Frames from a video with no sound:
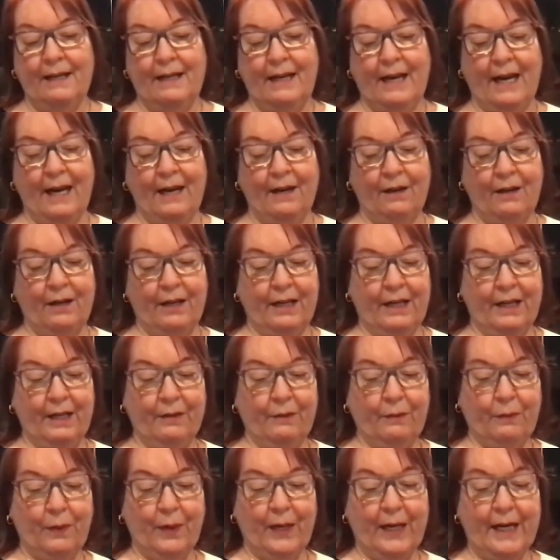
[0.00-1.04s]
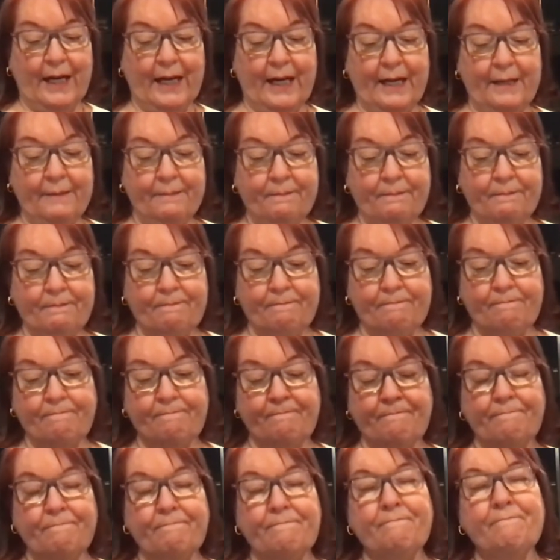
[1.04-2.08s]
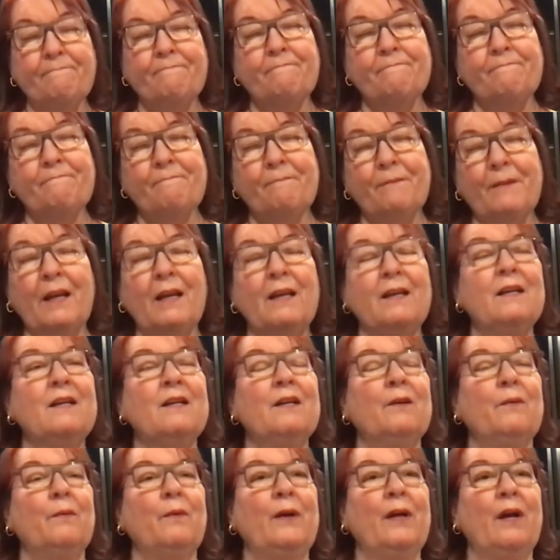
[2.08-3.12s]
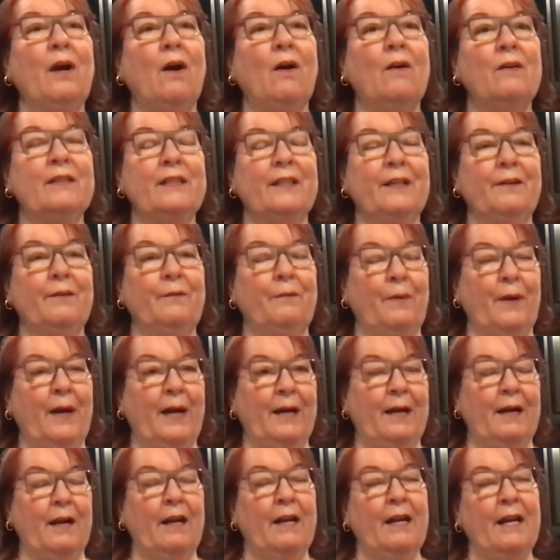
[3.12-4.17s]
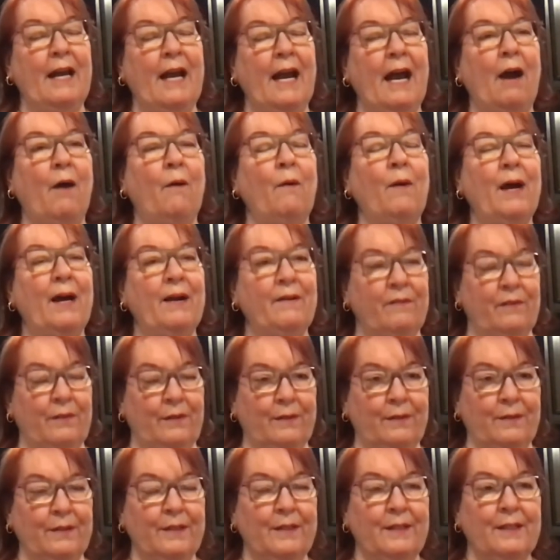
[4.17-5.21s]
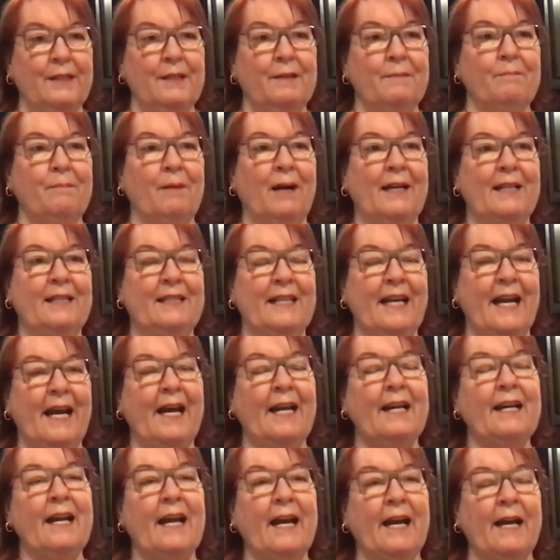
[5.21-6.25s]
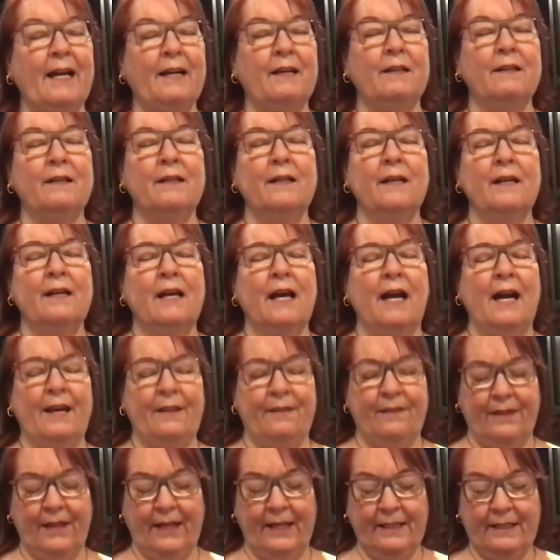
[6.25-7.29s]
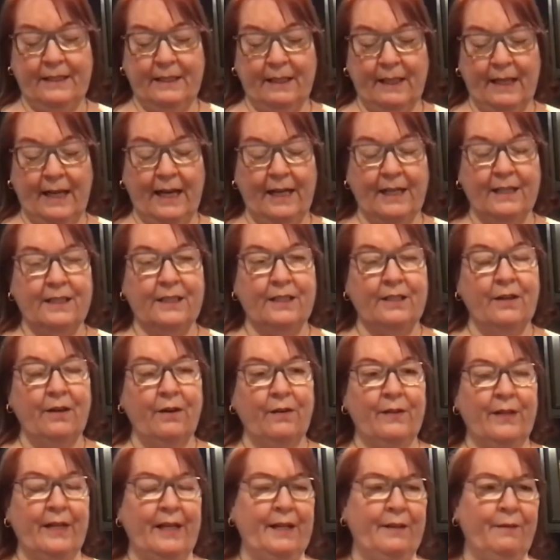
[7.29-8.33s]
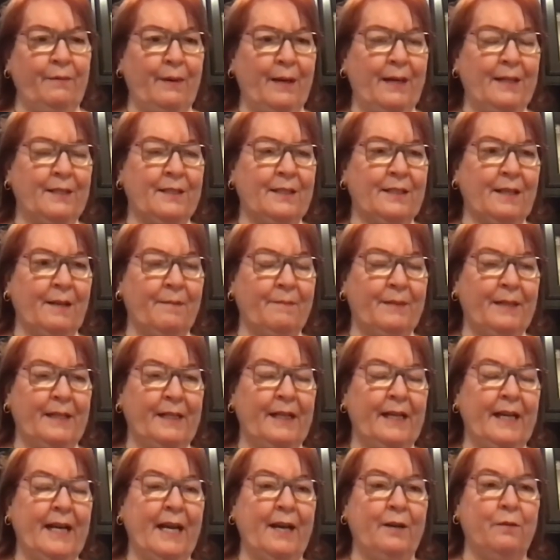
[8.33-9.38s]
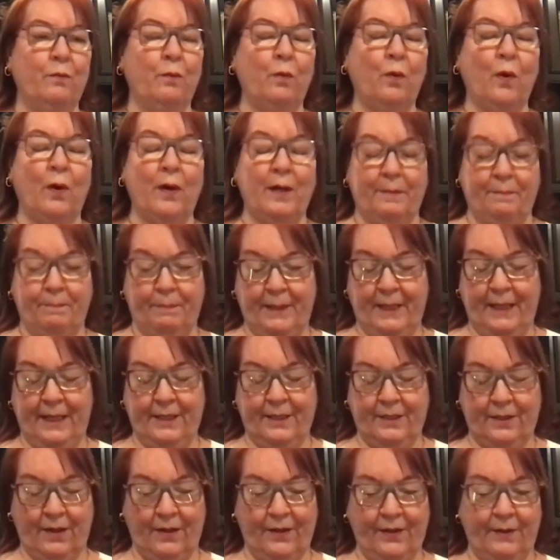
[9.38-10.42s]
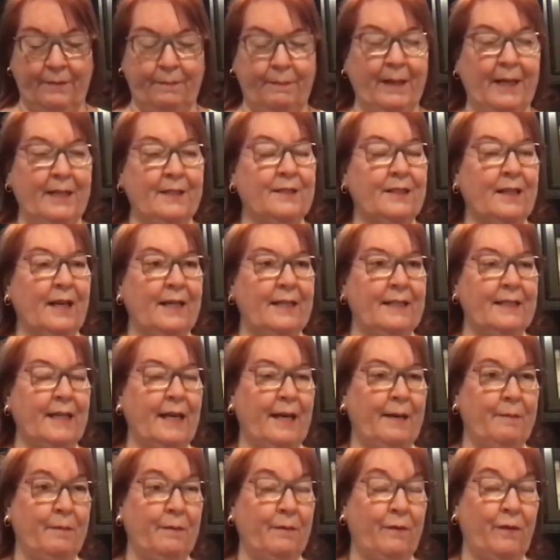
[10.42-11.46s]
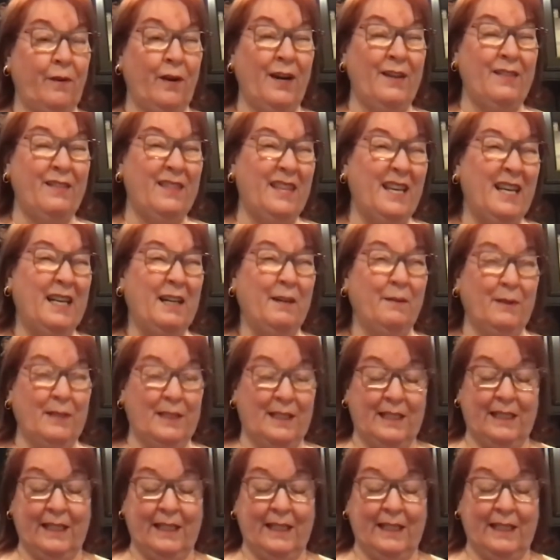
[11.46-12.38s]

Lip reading: And in reading, we all read. However, my dad had I think to let us know that he read something he had War and Peace on their bedside table for, I think it was